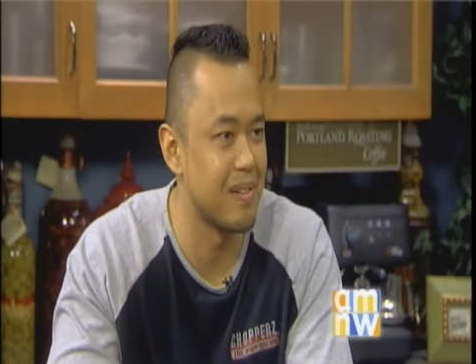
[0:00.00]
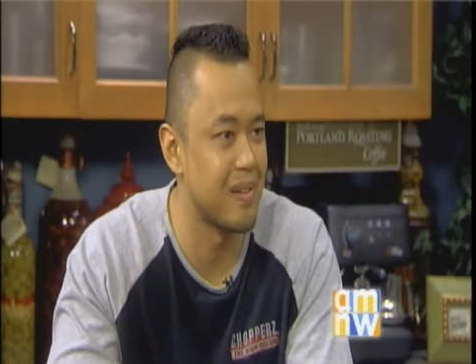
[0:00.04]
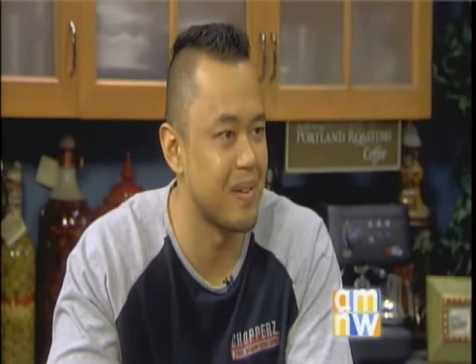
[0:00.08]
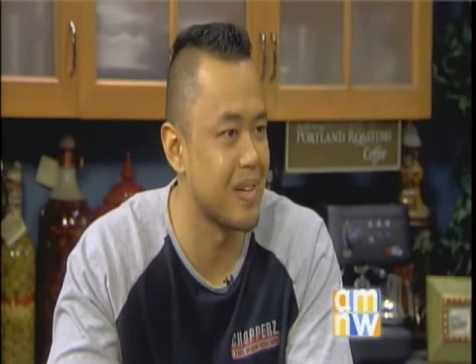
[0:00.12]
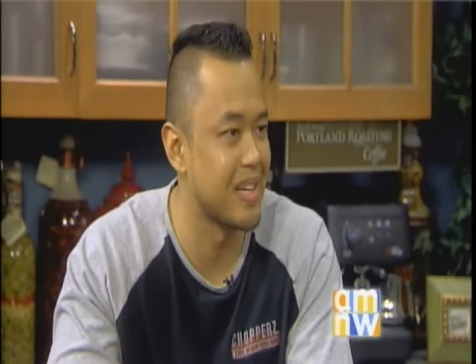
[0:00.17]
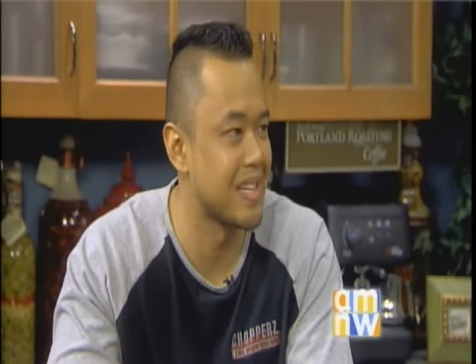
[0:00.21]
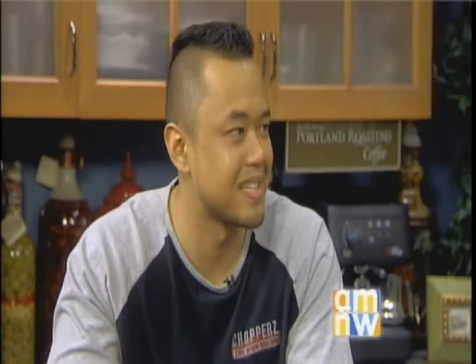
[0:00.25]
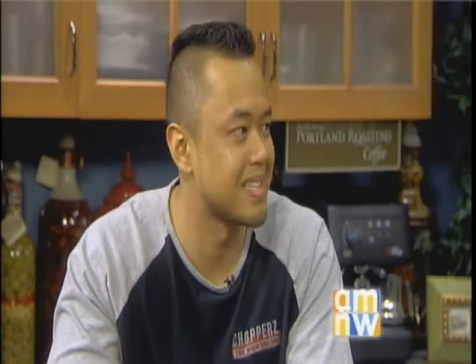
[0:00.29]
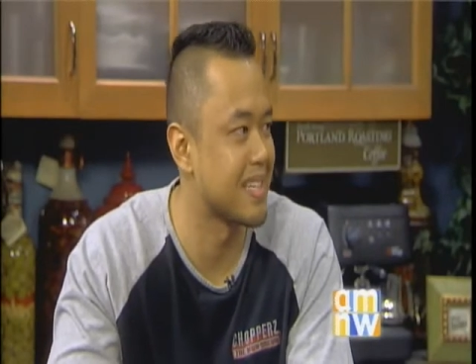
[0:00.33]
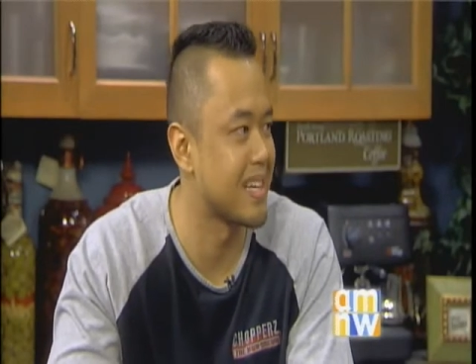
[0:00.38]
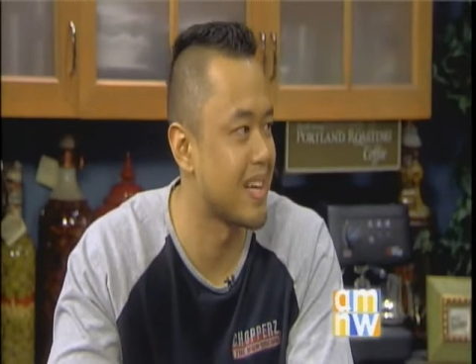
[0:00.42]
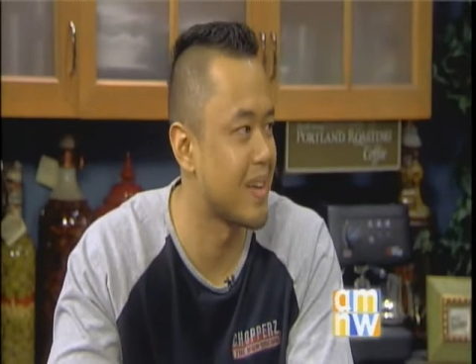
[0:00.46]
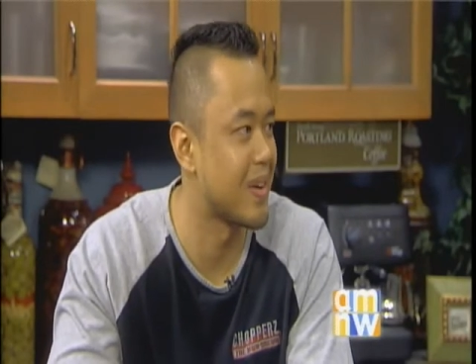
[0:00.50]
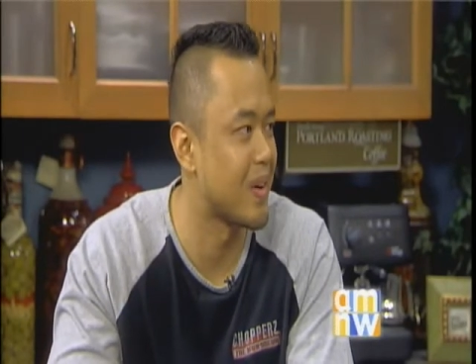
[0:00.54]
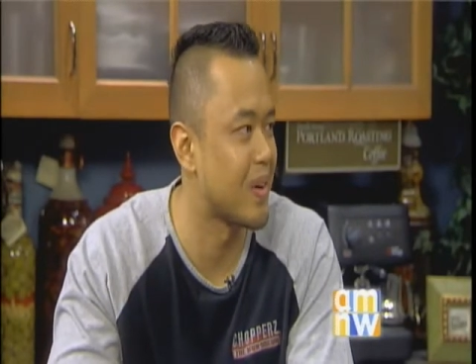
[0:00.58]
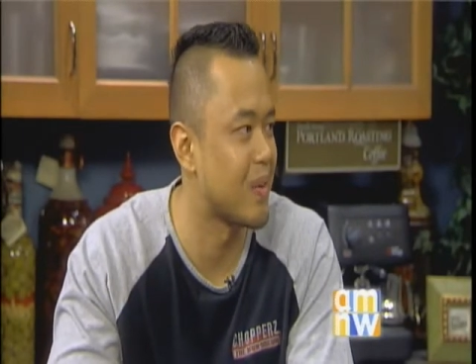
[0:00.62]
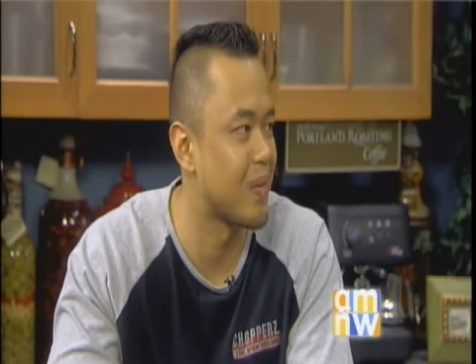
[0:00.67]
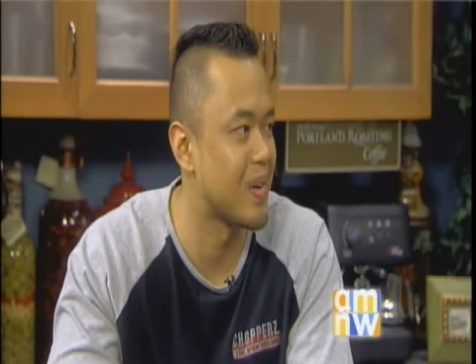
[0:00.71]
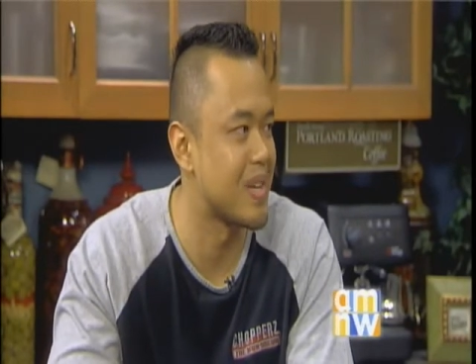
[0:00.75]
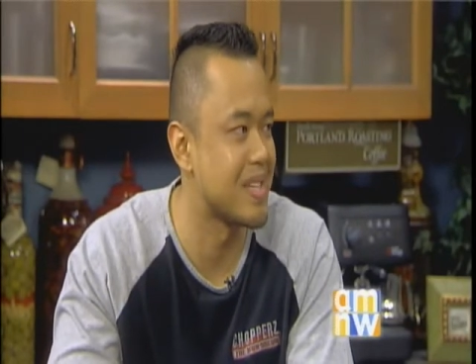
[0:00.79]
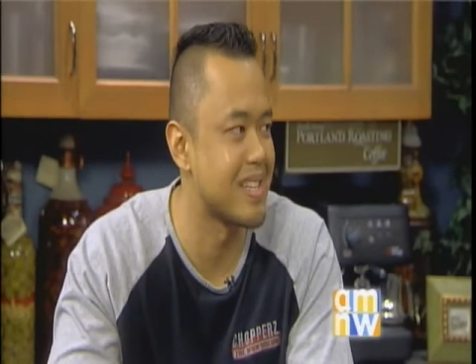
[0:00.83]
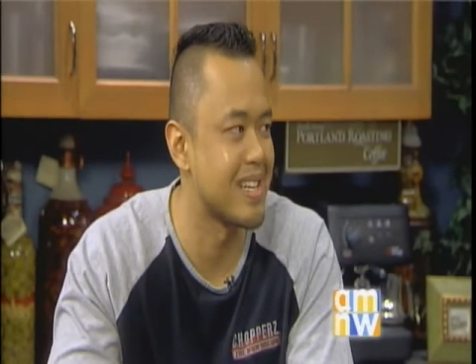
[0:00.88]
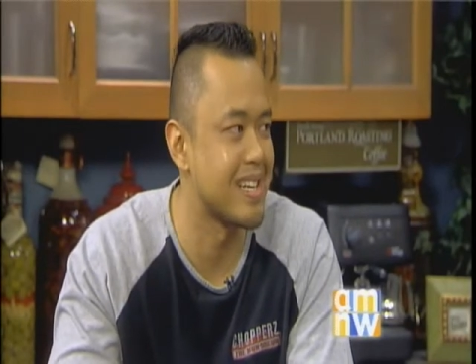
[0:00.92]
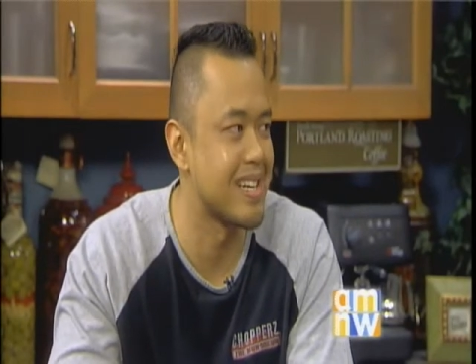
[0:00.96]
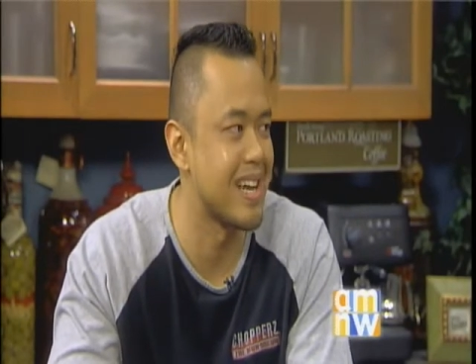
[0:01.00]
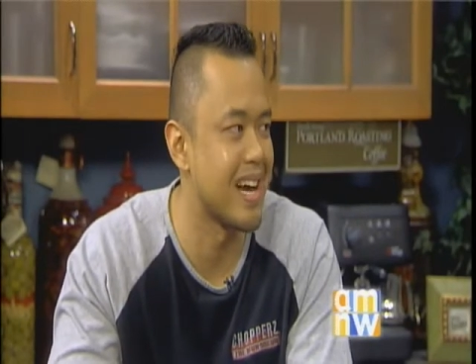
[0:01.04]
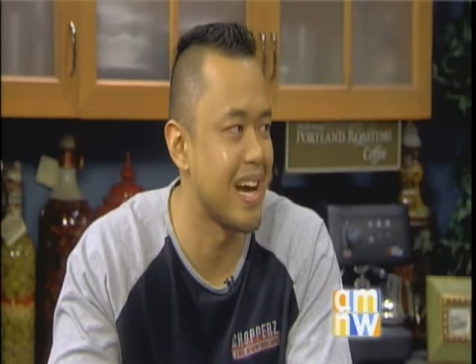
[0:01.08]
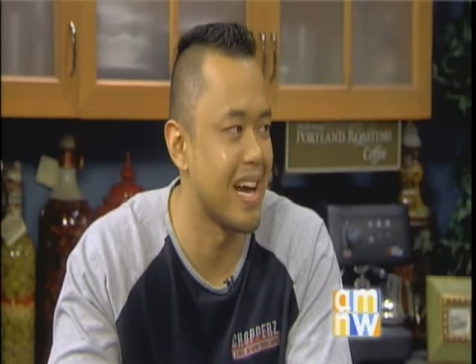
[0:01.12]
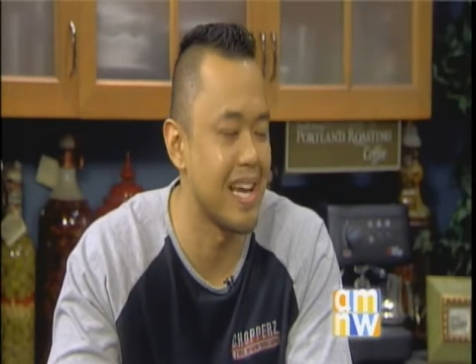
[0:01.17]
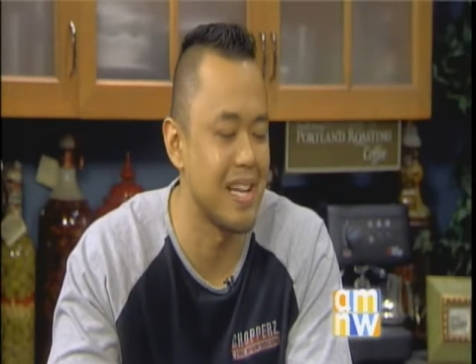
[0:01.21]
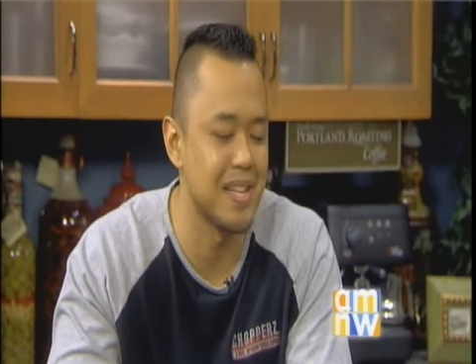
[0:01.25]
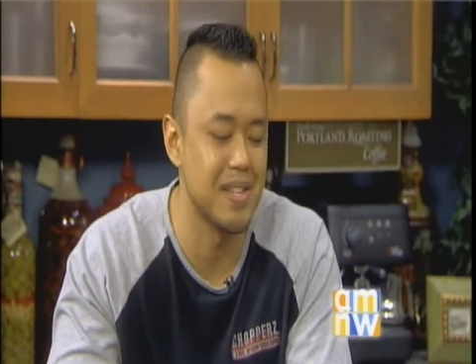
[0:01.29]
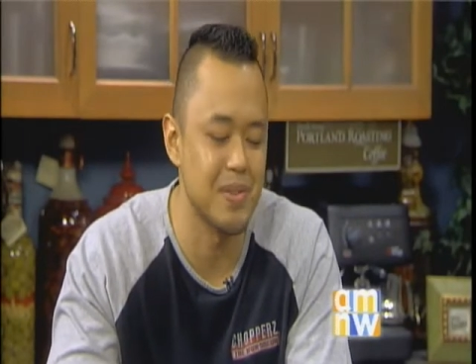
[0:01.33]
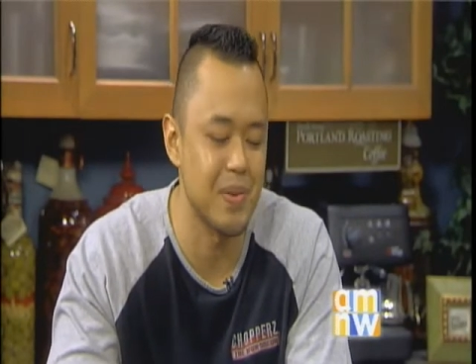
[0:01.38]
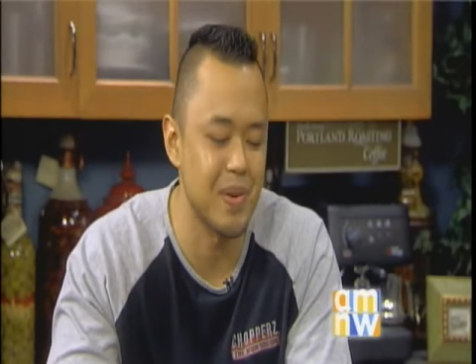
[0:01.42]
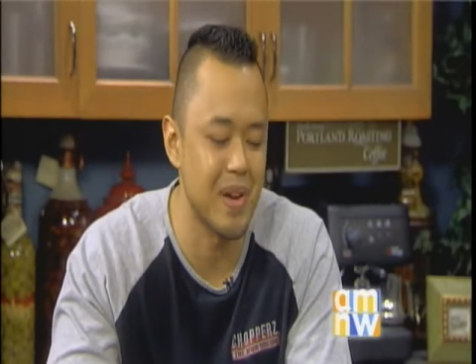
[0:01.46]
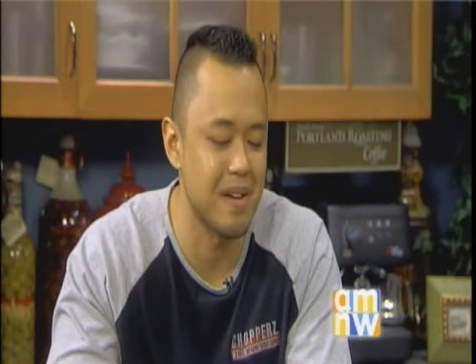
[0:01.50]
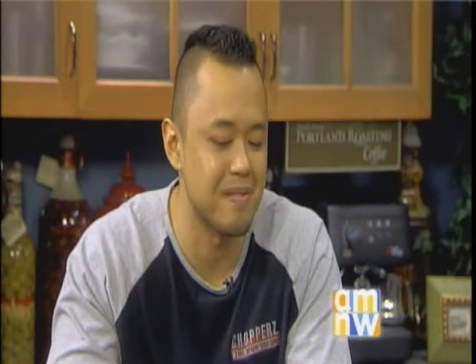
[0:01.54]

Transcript: everyone gets together on Wednesday nights.